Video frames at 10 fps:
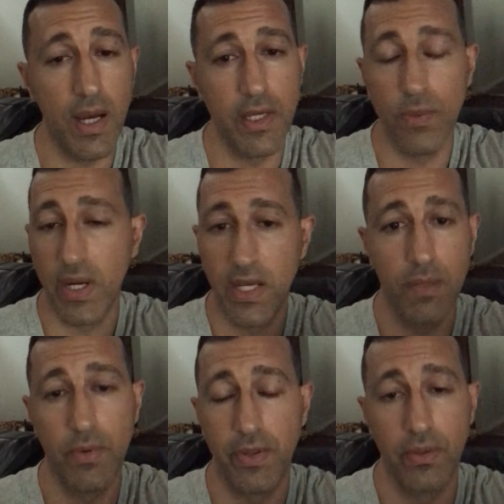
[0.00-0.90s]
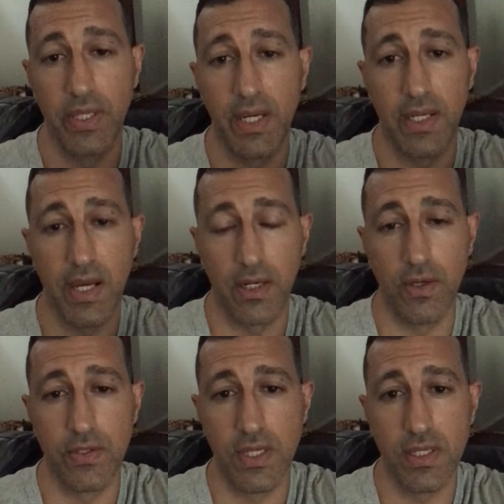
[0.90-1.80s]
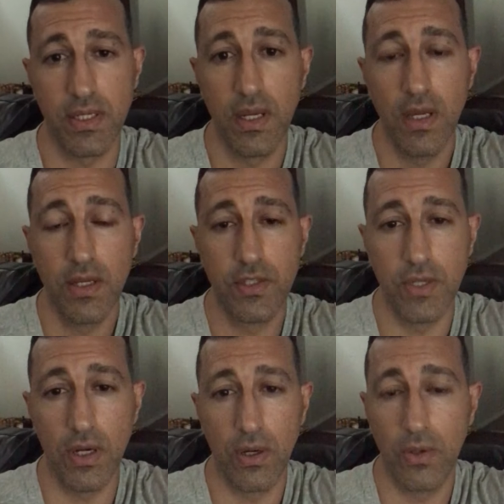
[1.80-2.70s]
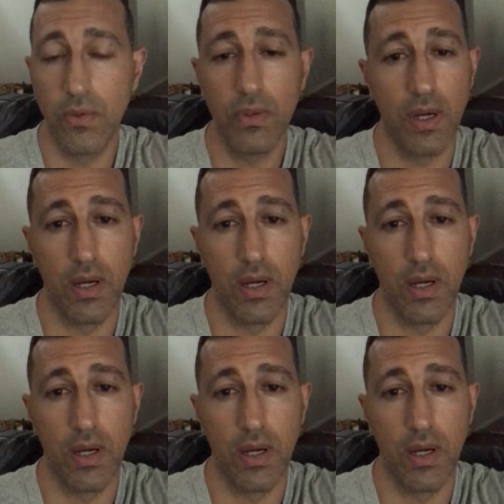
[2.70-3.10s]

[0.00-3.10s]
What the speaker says: you want to hit them with your leading diagnosis. So